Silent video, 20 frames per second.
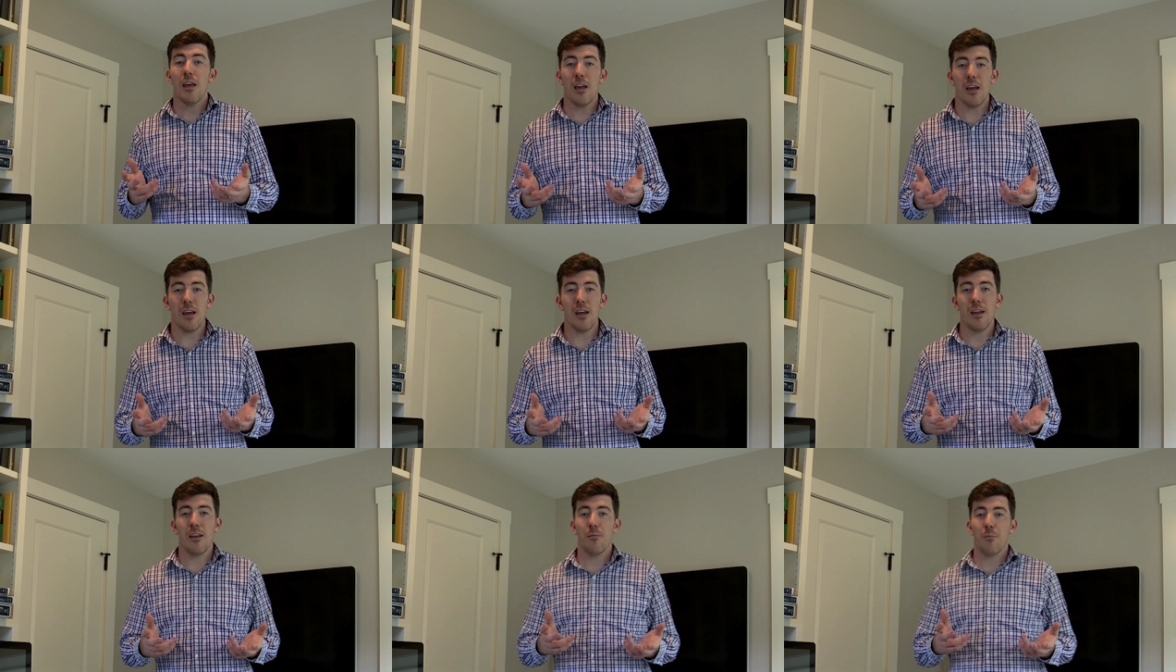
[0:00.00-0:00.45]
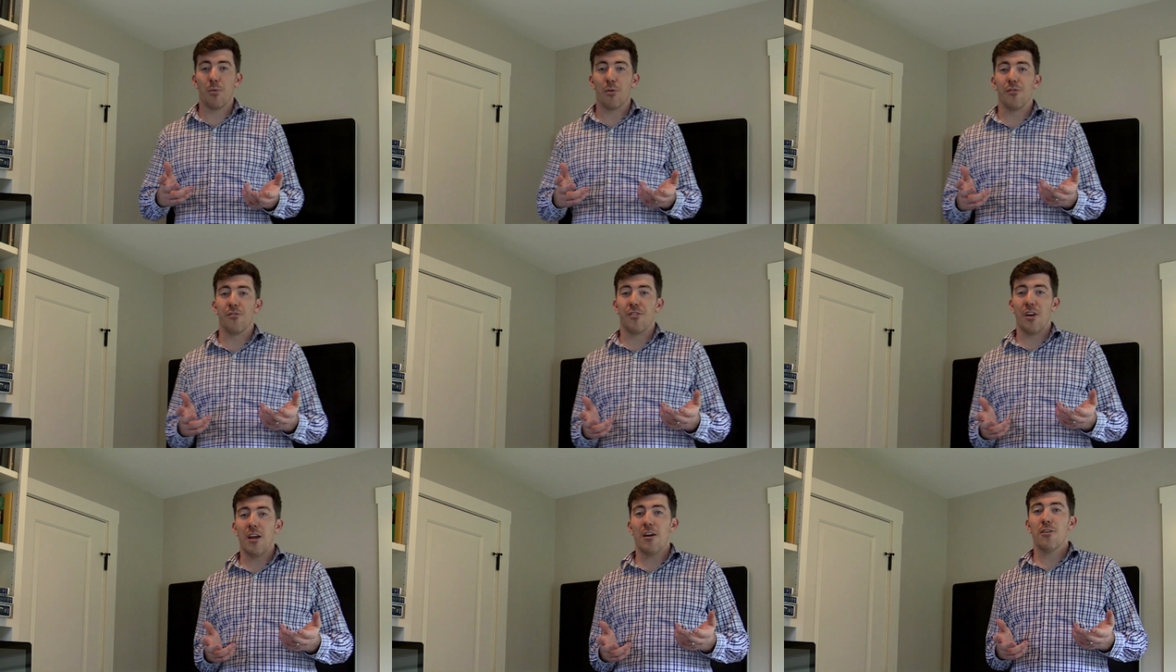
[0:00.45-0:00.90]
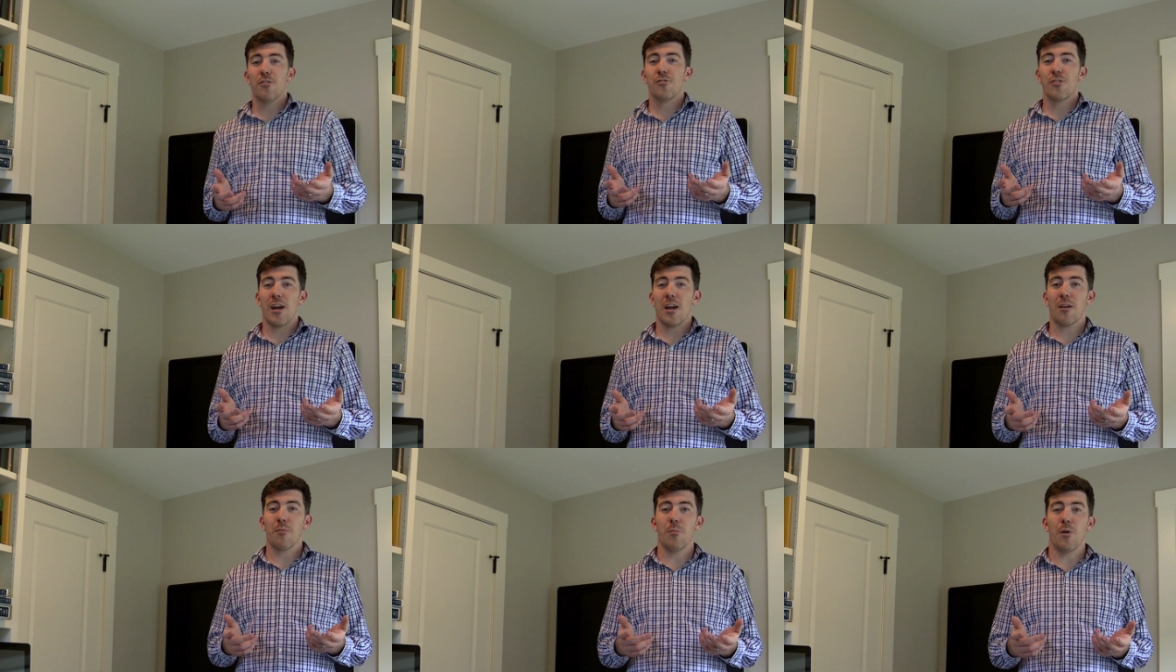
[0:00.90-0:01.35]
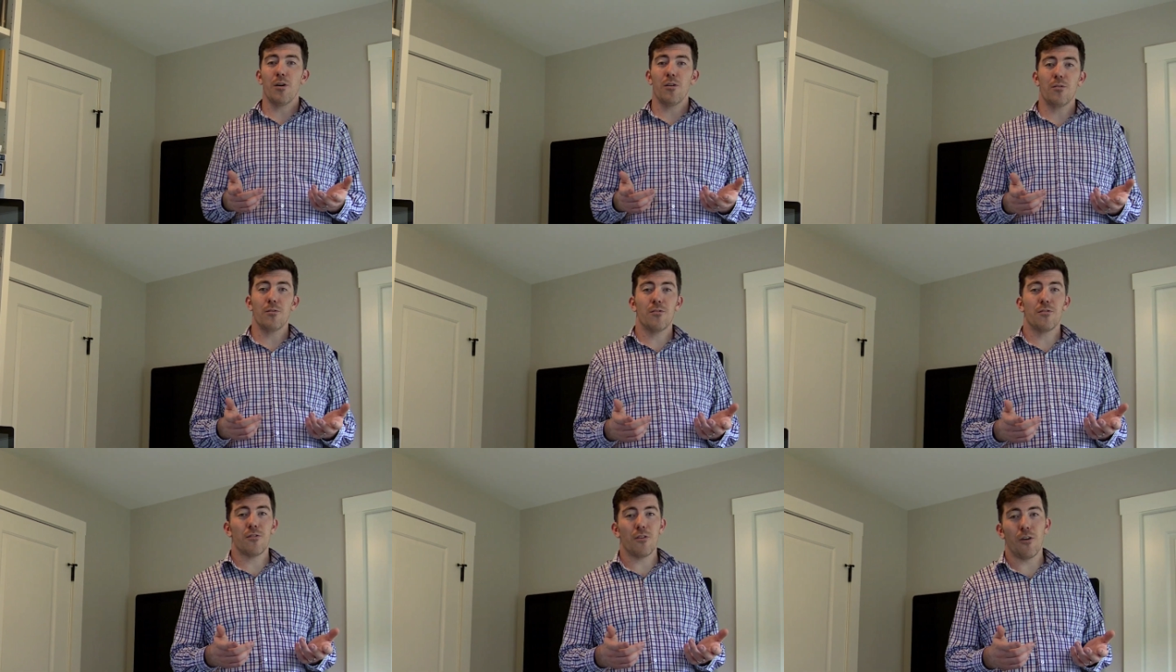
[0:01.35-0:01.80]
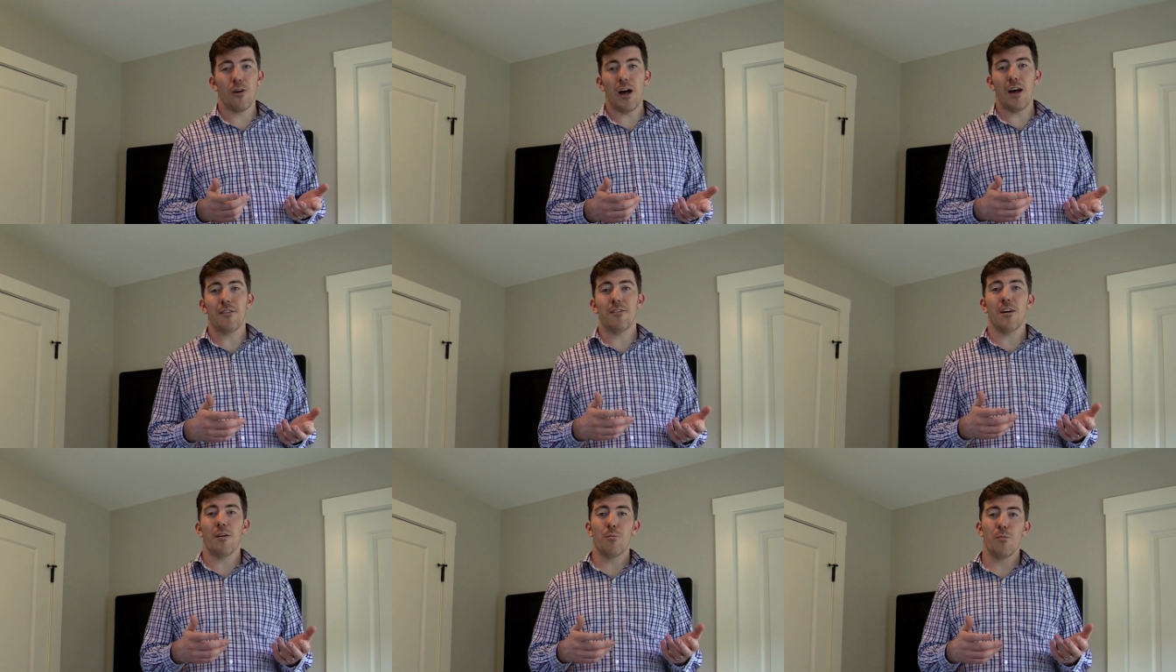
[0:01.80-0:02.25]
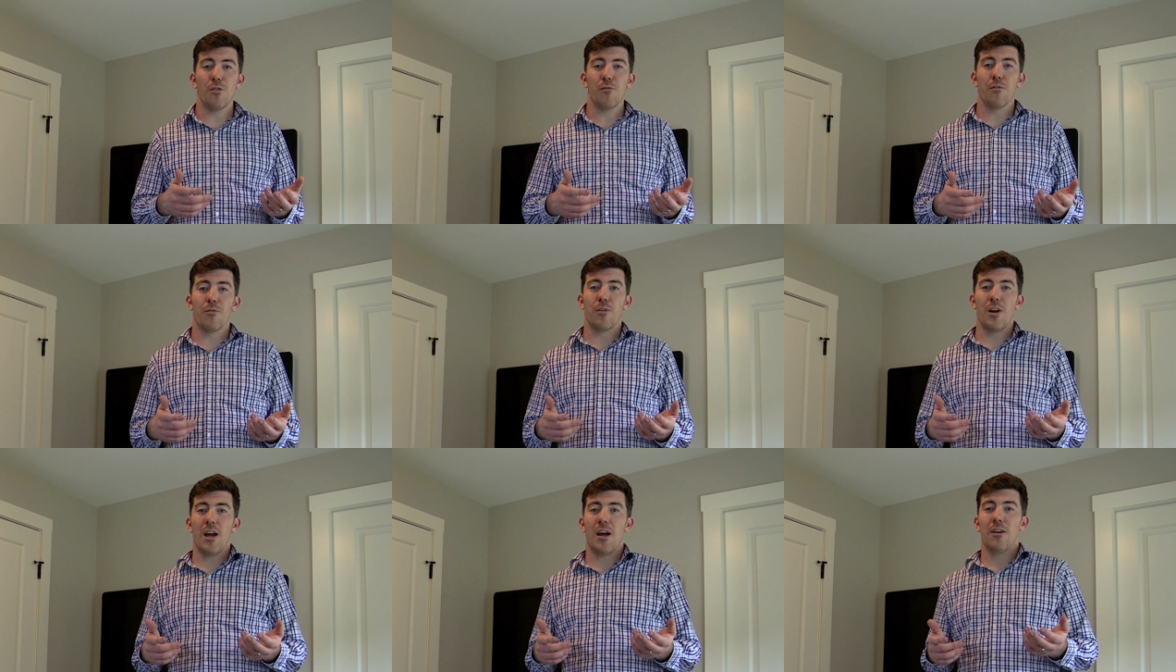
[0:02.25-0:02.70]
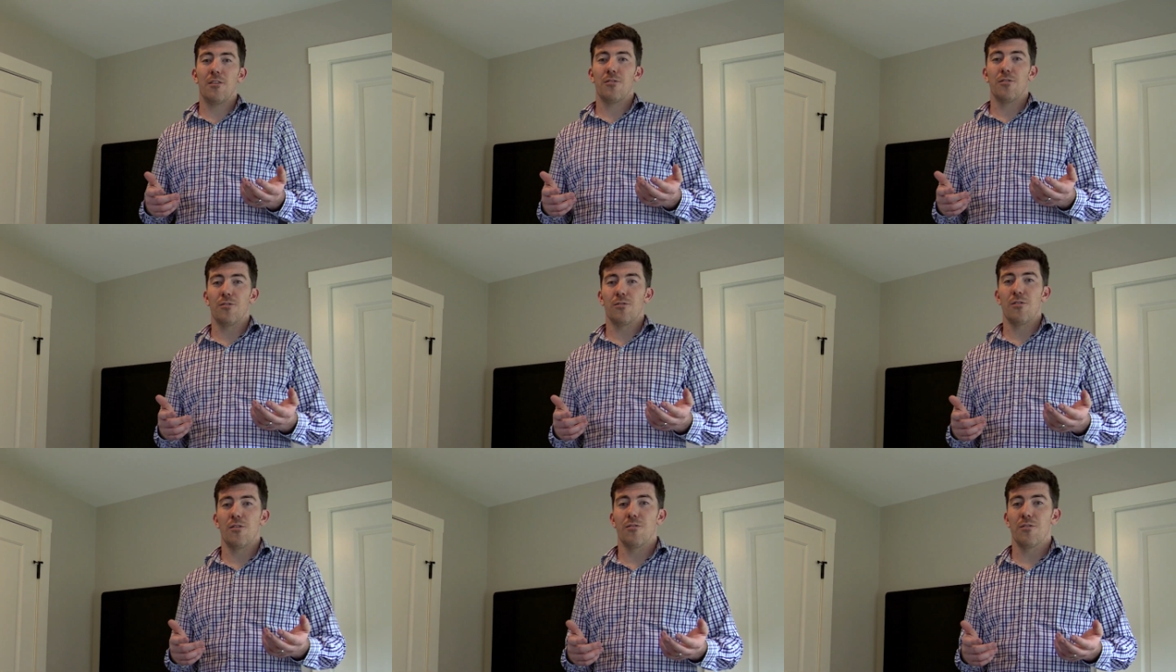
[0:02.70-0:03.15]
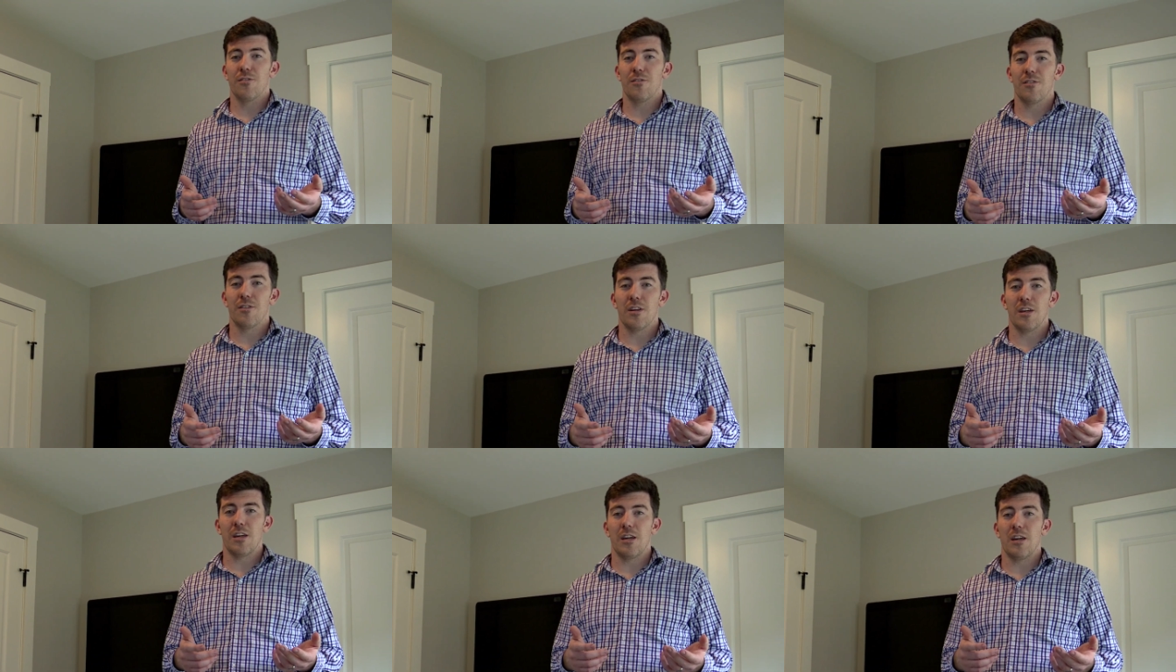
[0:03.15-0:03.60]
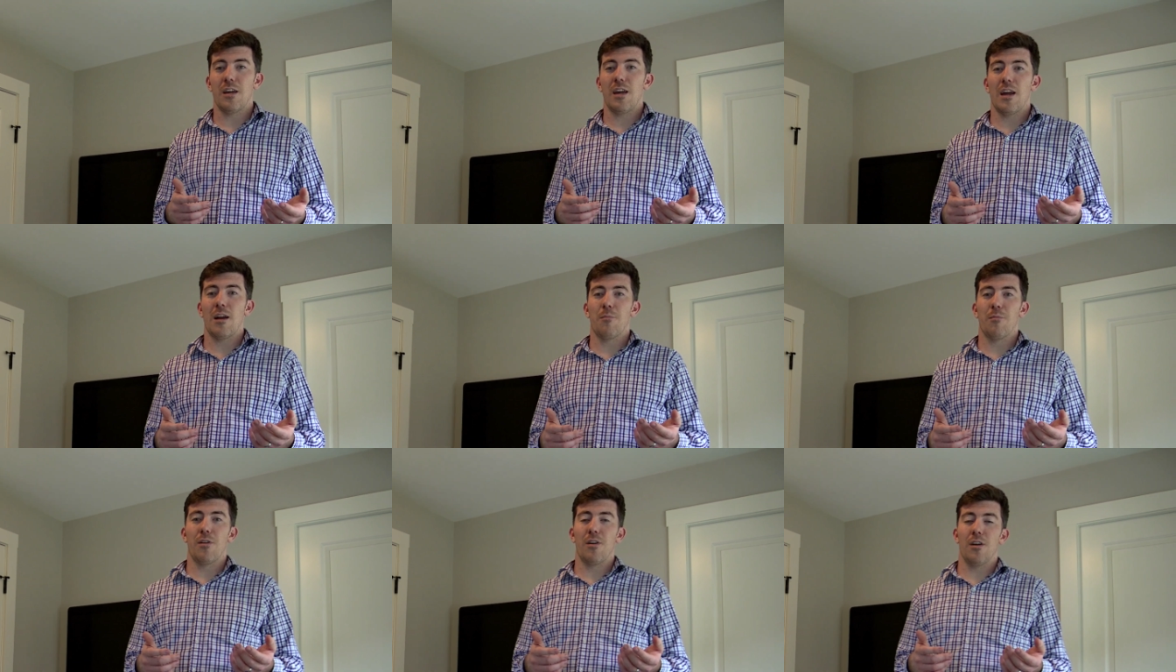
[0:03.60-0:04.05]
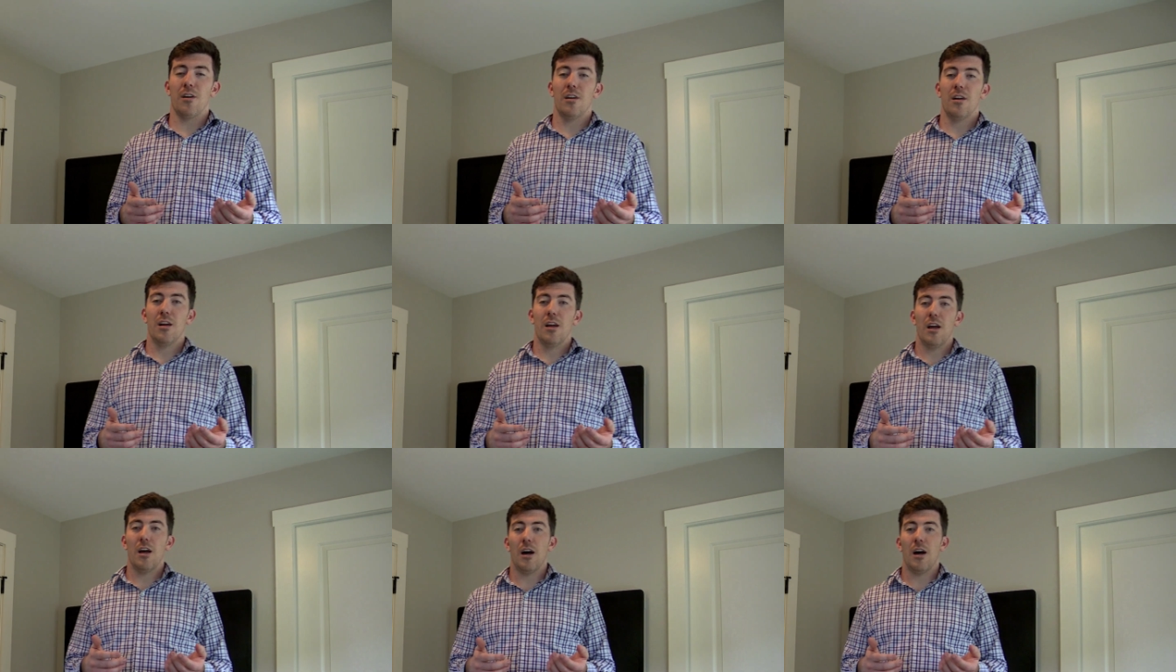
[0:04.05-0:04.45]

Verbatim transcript: in presenter track mode, so as I move around you'll notice the camera,